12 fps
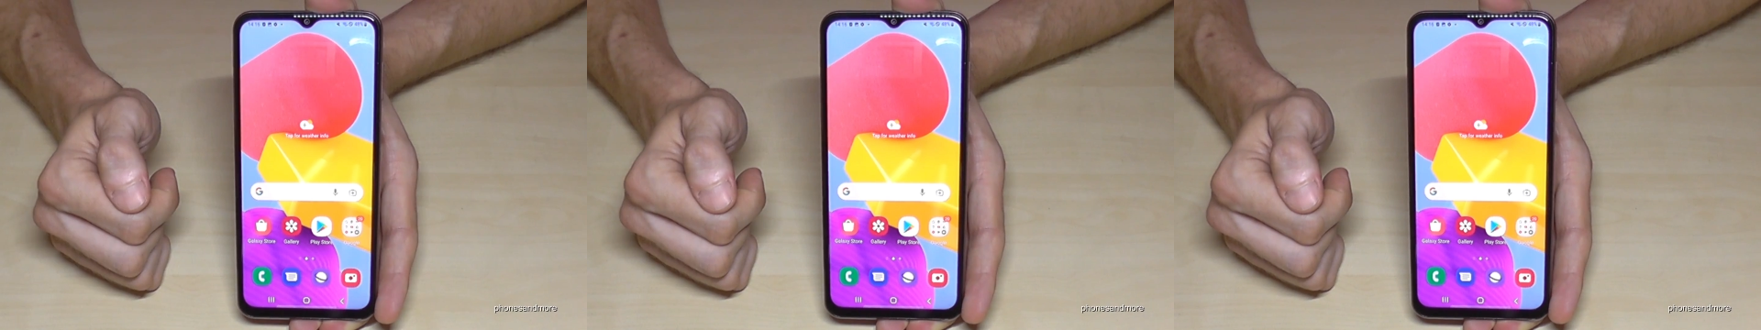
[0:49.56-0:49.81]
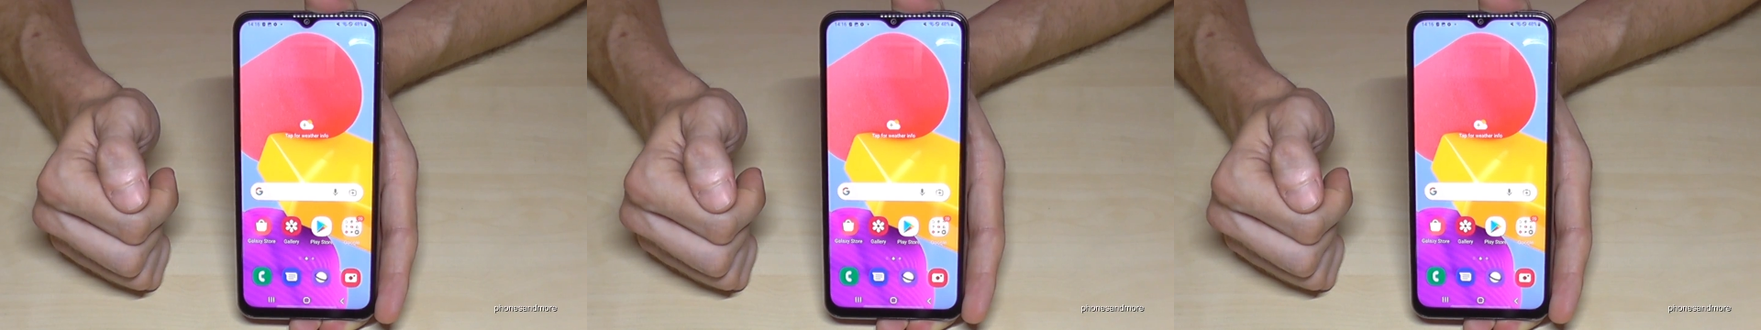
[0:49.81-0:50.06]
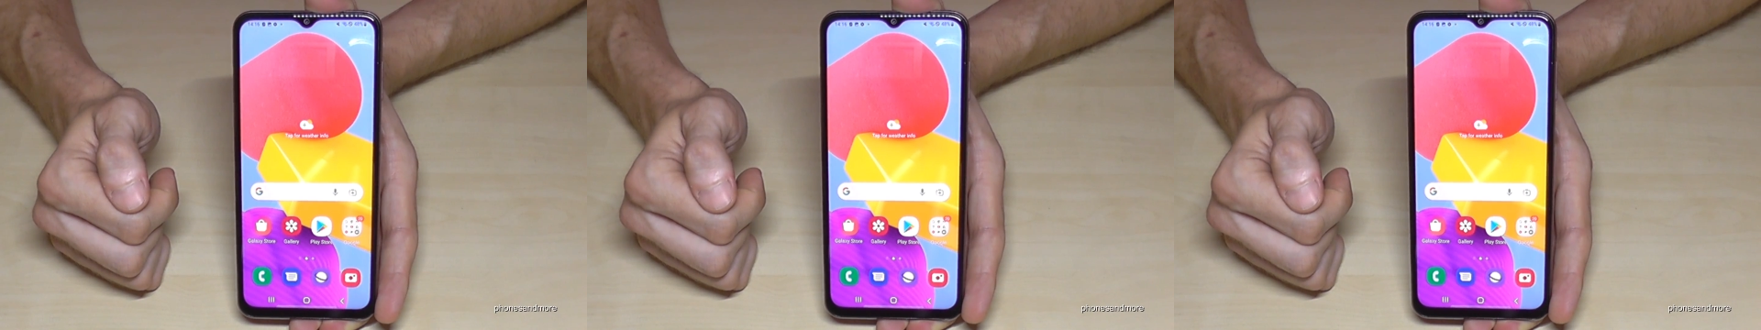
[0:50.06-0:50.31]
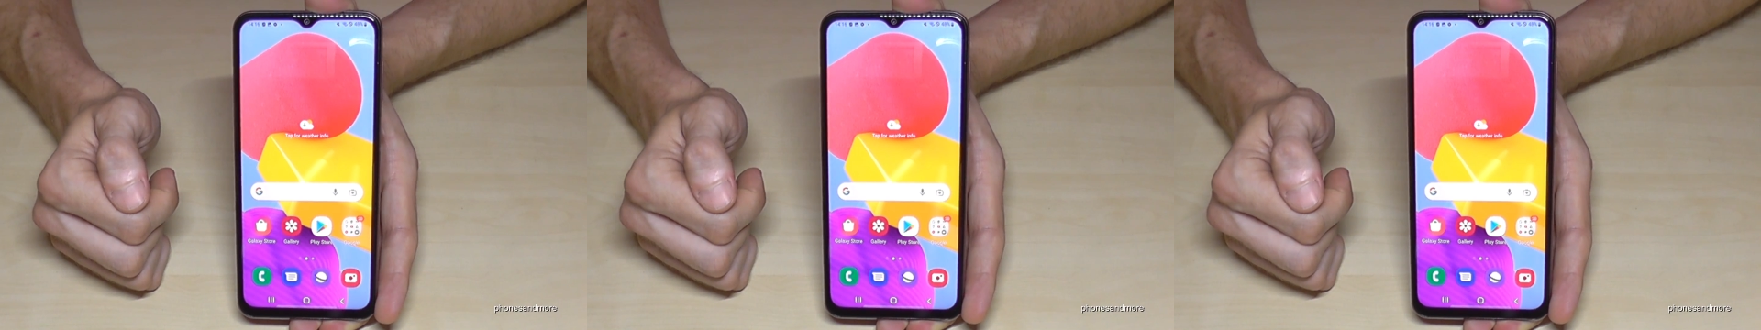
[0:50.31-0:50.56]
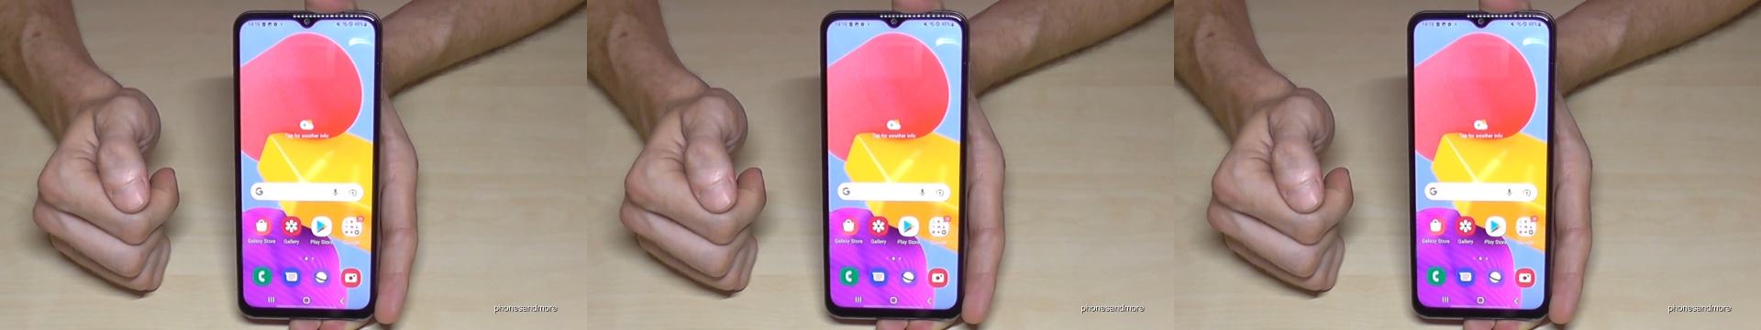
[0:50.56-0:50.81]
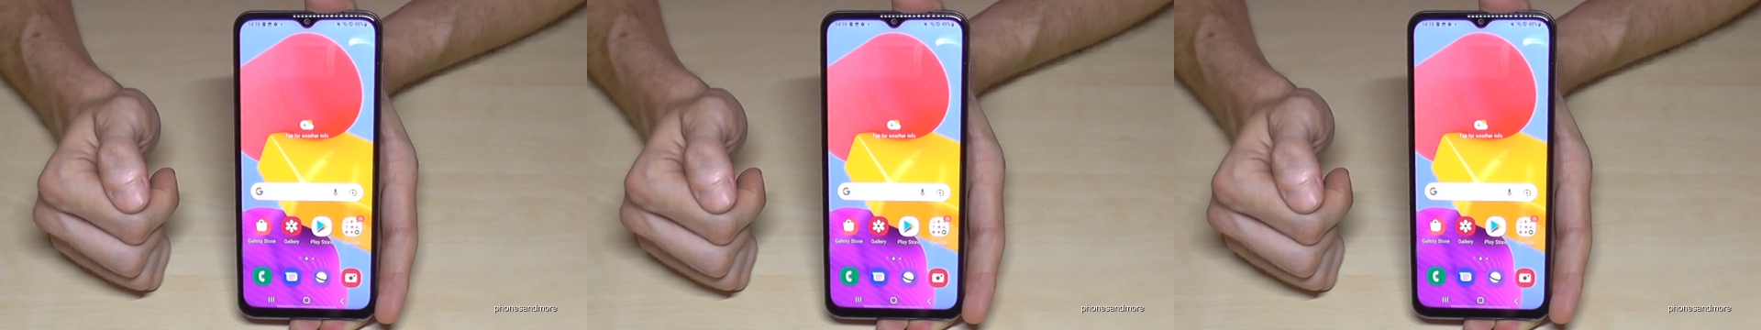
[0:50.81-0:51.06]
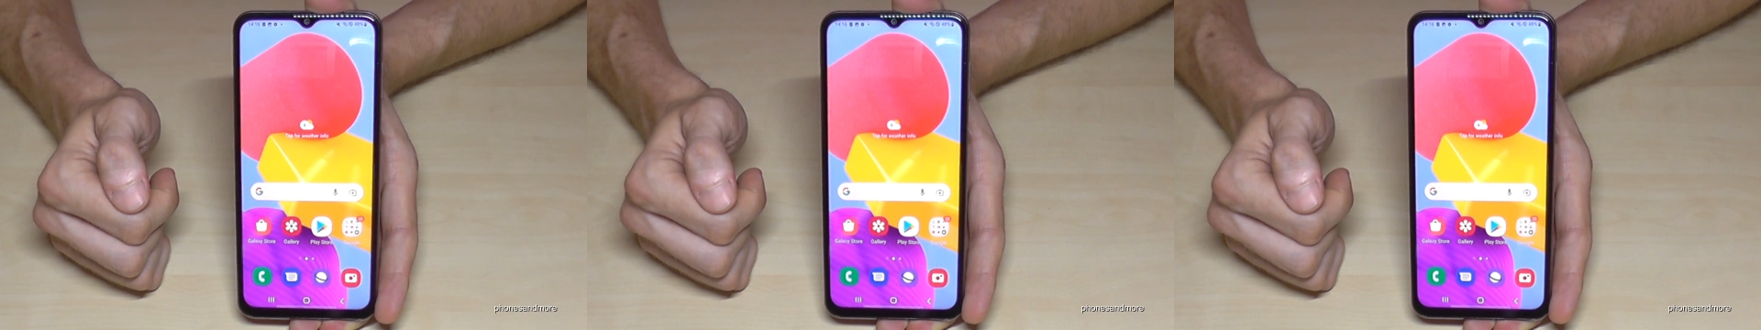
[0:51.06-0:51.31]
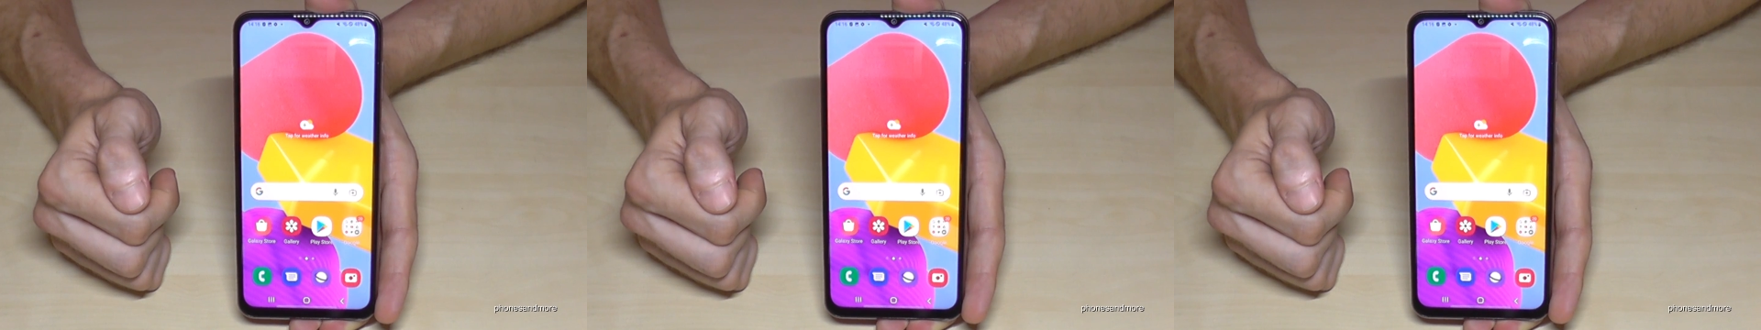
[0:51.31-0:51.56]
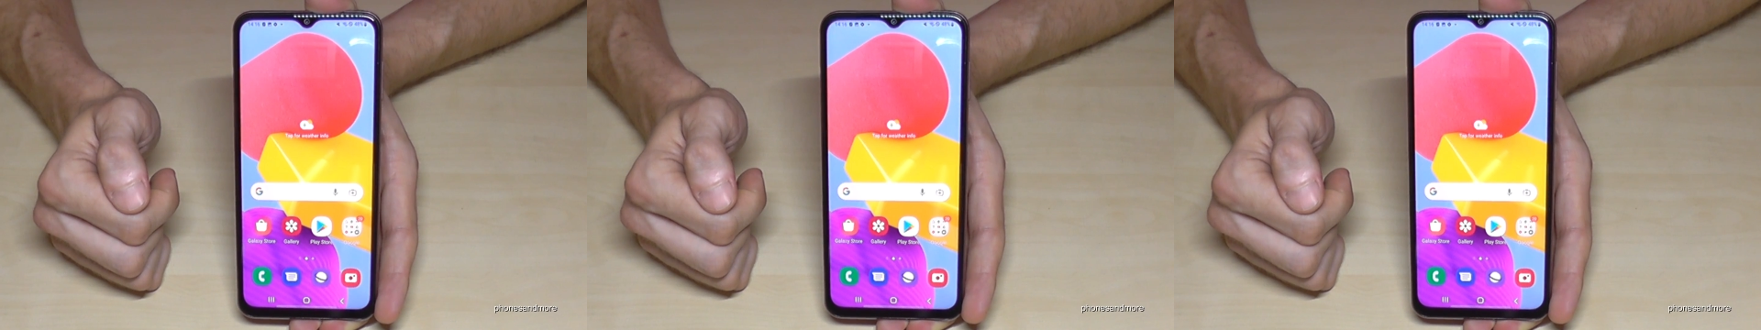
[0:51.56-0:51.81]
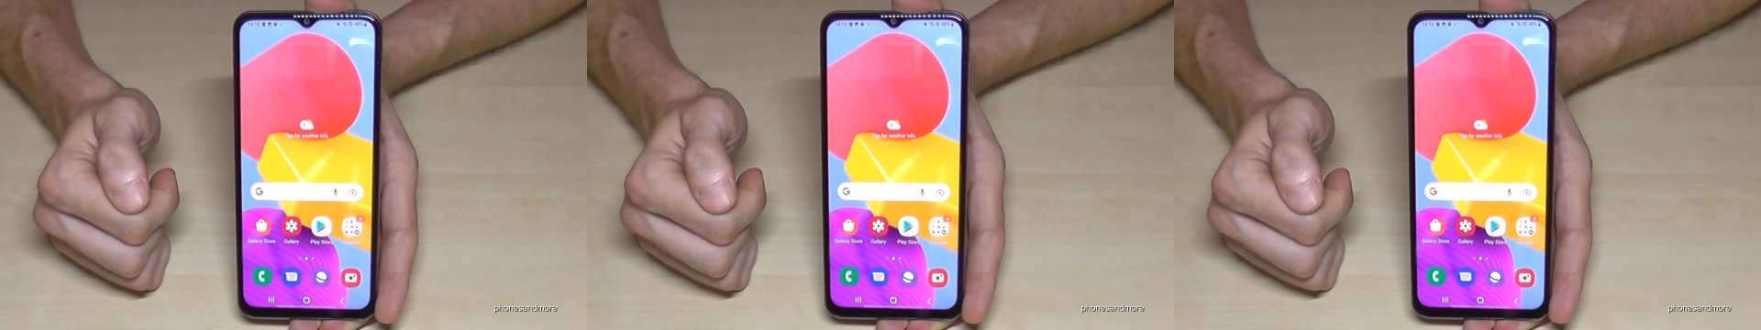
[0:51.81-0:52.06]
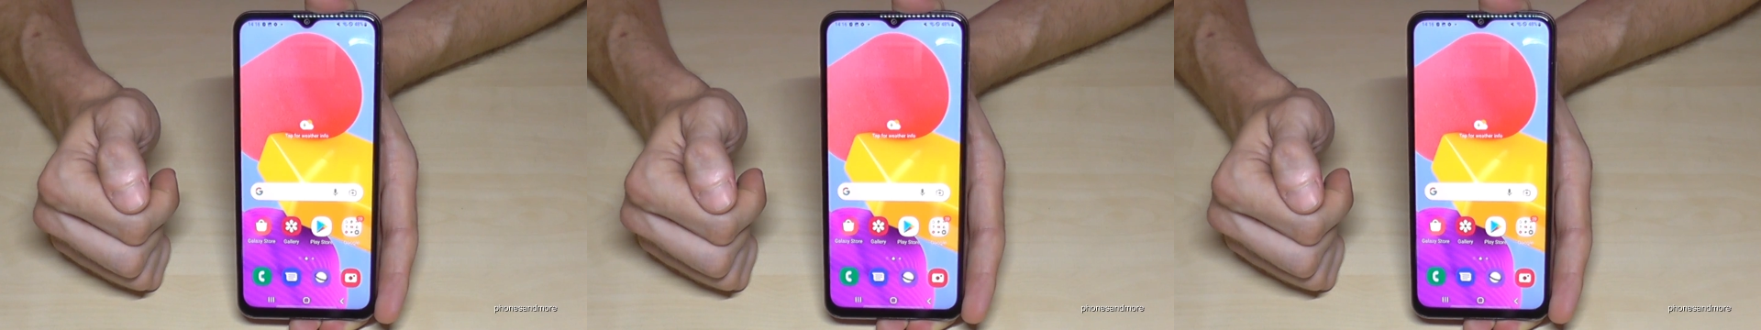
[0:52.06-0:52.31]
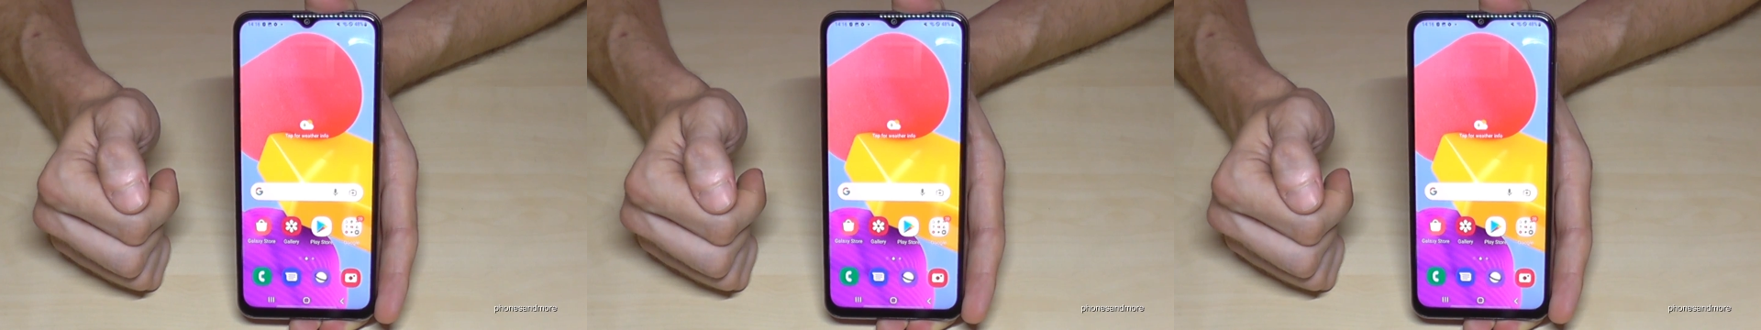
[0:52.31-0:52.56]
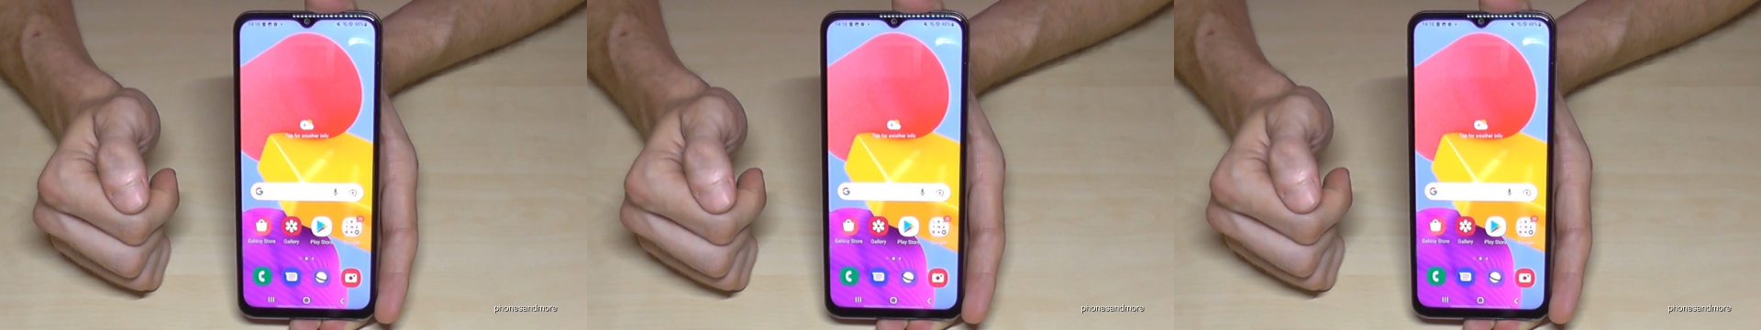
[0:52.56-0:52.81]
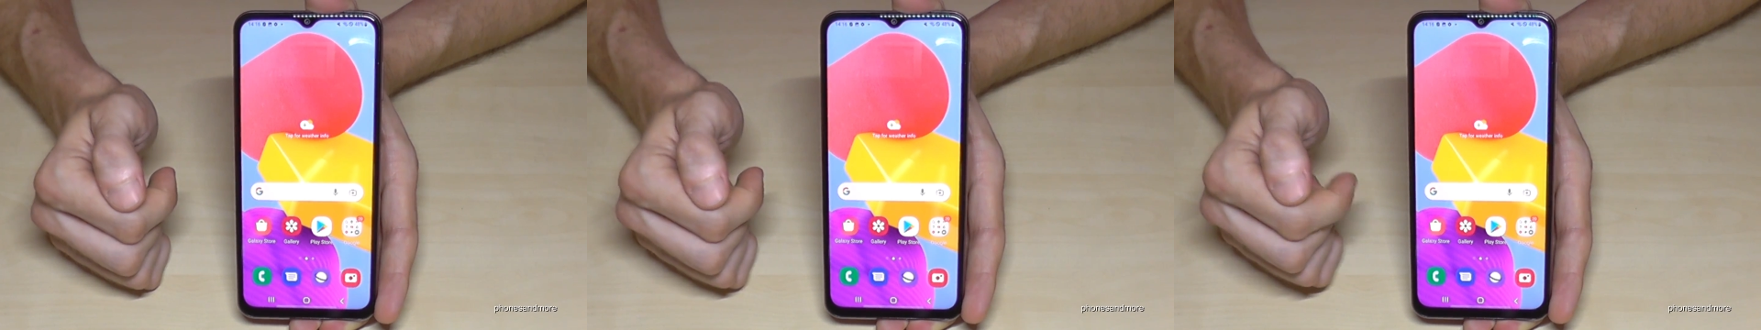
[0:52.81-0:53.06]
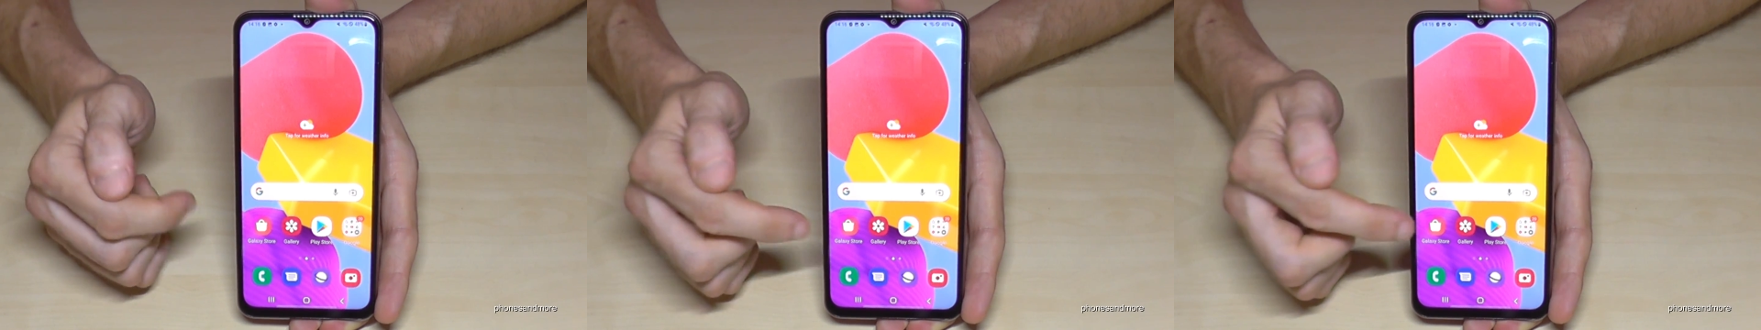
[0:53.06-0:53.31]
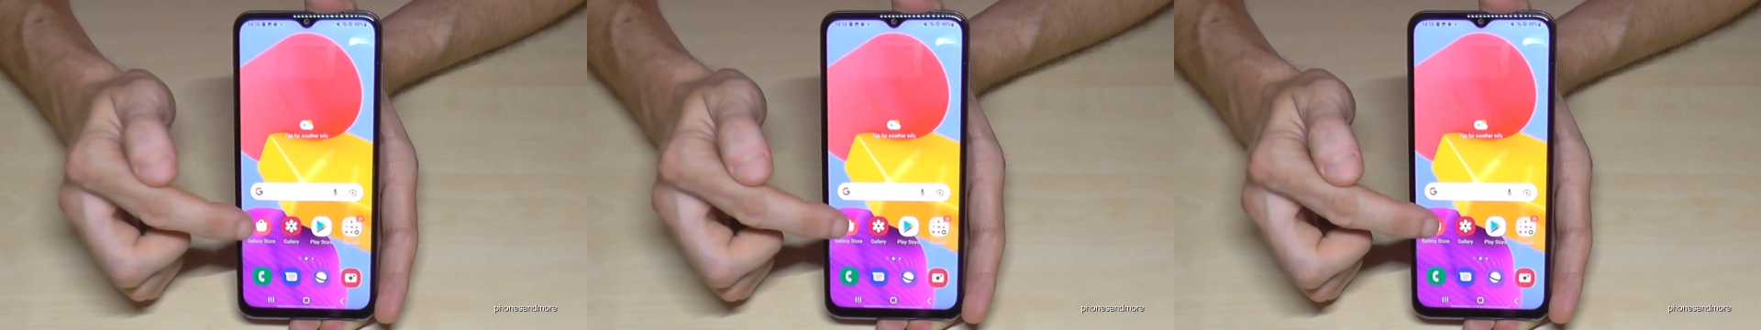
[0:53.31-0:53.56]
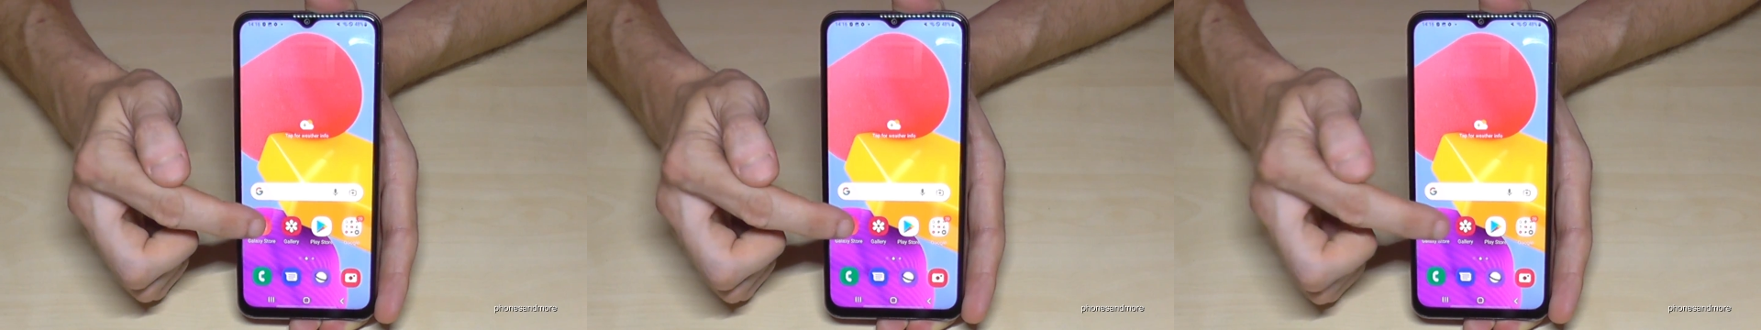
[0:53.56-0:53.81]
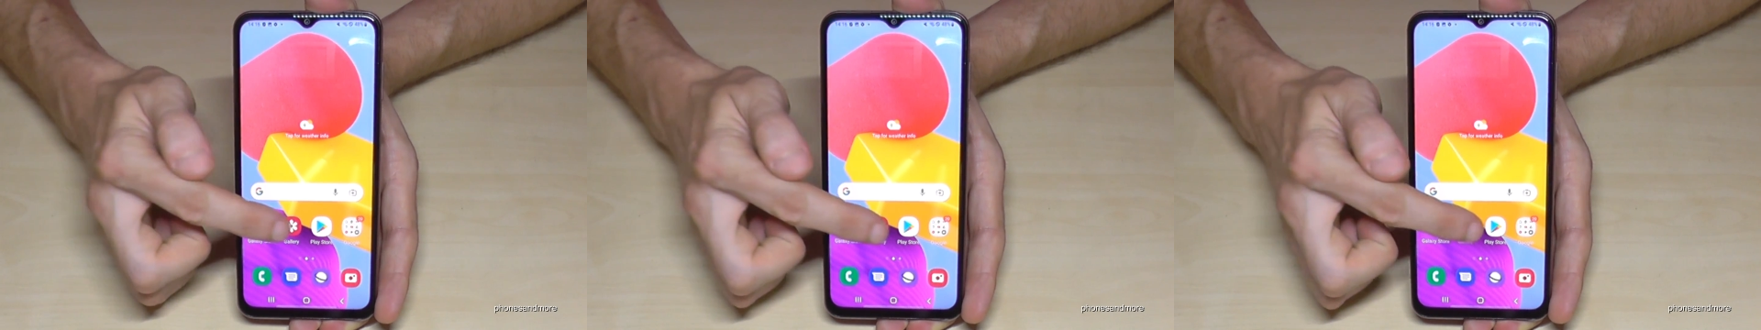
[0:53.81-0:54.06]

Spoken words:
[unreadable: no face in view]